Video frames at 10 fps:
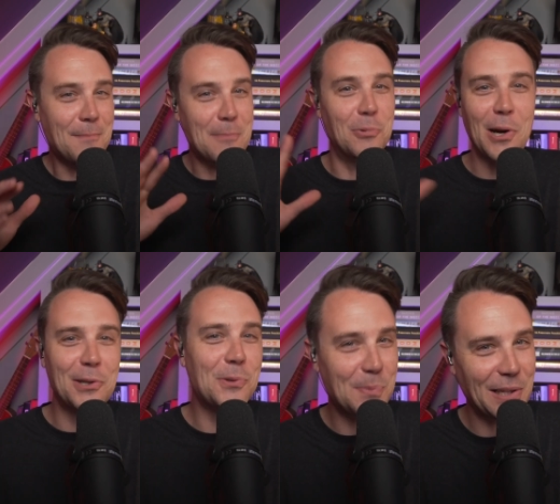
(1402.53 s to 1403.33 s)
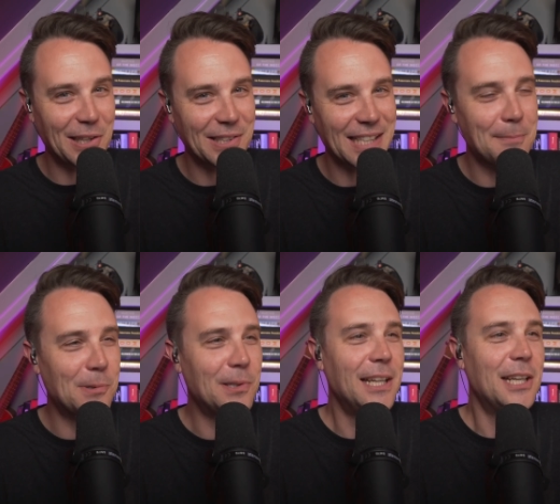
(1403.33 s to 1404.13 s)
my brother would be a good
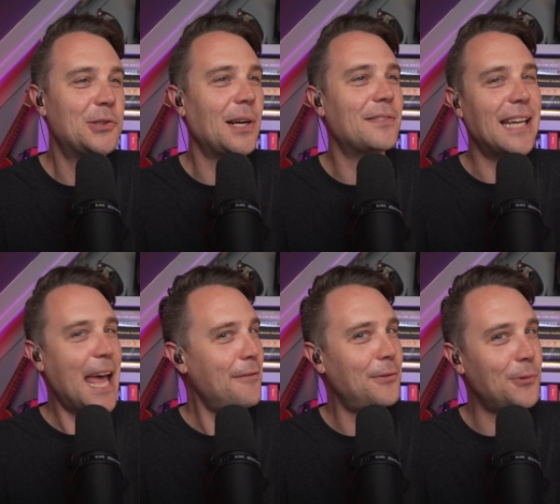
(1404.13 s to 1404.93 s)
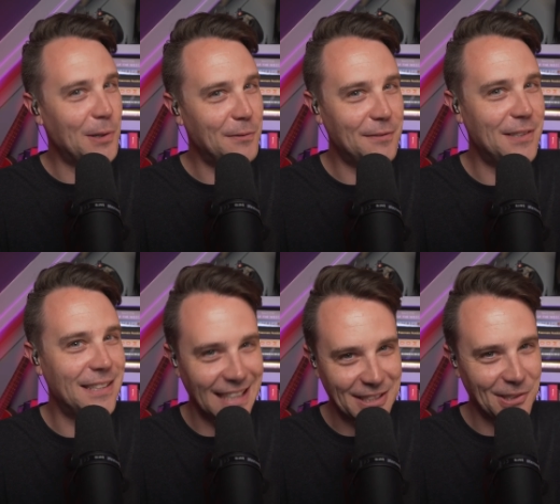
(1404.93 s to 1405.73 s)
example drives an f-350
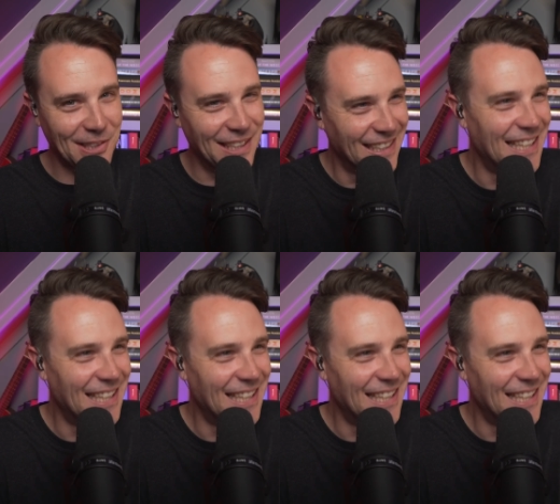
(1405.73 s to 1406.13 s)
diesel